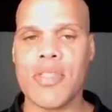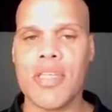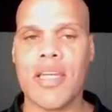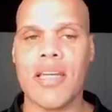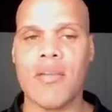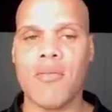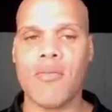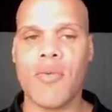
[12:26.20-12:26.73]

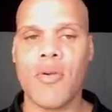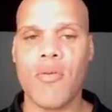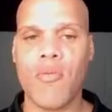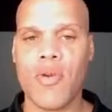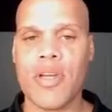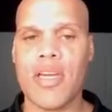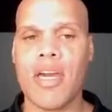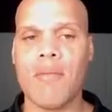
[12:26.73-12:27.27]
it where he
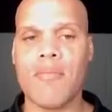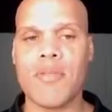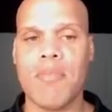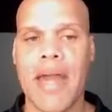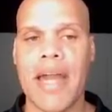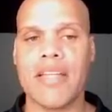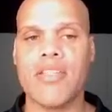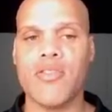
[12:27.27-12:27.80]
comes
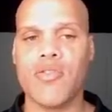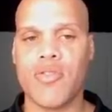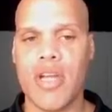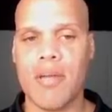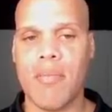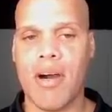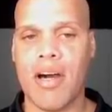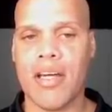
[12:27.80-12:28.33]
back to
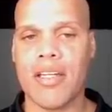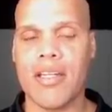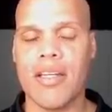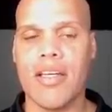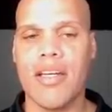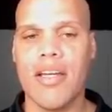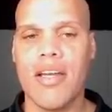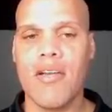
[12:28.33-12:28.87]
Draymond
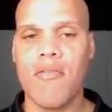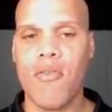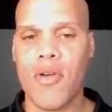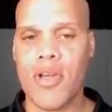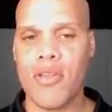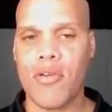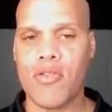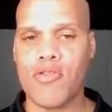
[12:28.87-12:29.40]
for
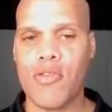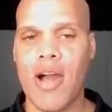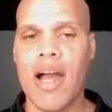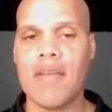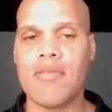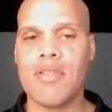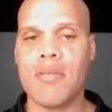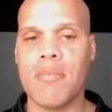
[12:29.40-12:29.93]
either a drive
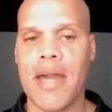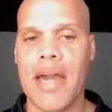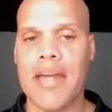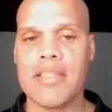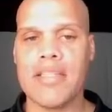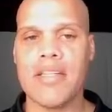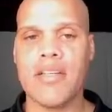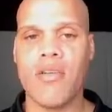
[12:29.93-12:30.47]
to the
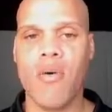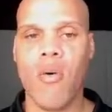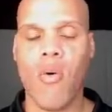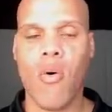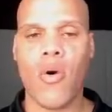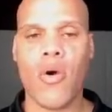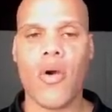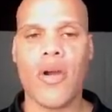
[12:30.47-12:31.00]
basket
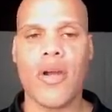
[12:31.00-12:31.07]
or